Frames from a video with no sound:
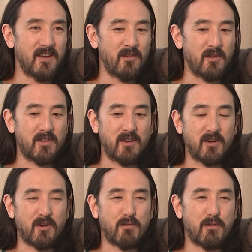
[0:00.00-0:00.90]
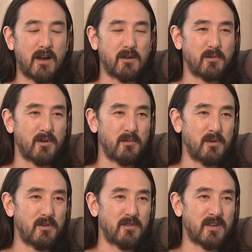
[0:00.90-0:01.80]
with their incredible
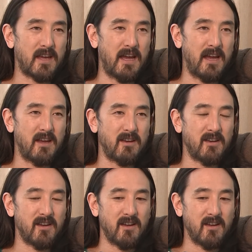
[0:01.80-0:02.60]
music and